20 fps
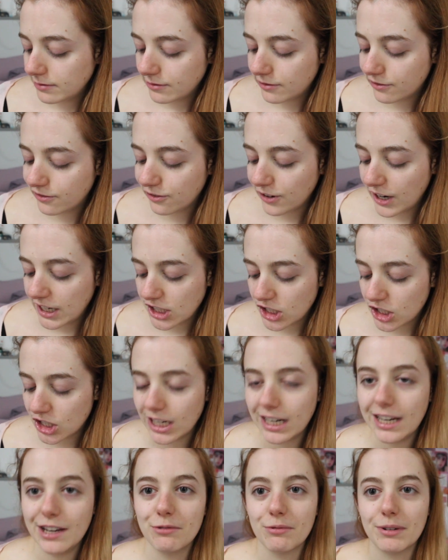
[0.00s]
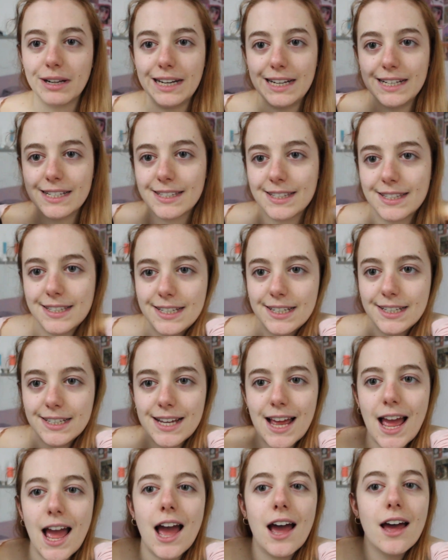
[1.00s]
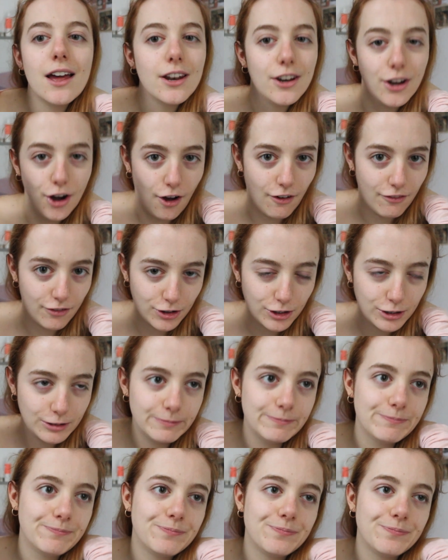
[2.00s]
freshly released novel.